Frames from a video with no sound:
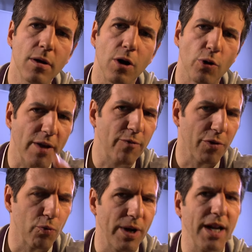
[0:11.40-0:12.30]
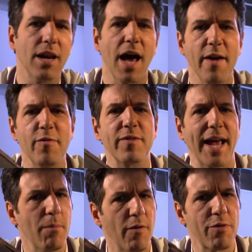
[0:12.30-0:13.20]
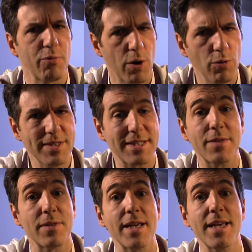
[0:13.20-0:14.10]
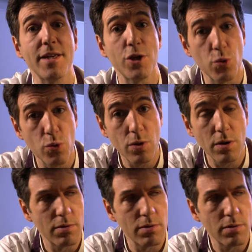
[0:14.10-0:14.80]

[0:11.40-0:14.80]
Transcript: Looking for the real life Game of Thrones in the EU?